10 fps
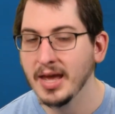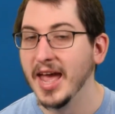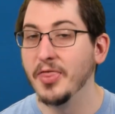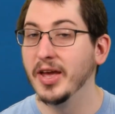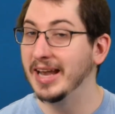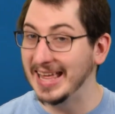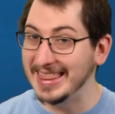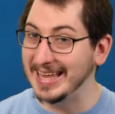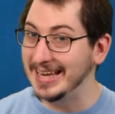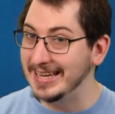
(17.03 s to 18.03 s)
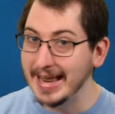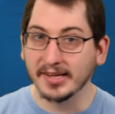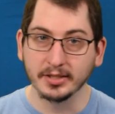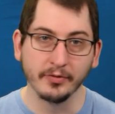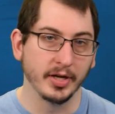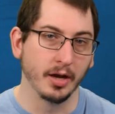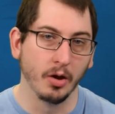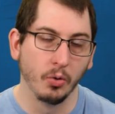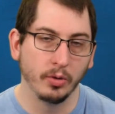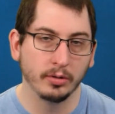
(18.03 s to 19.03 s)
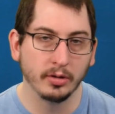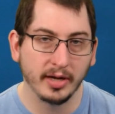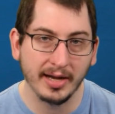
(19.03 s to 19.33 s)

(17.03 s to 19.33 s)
And then in the next video, we'll look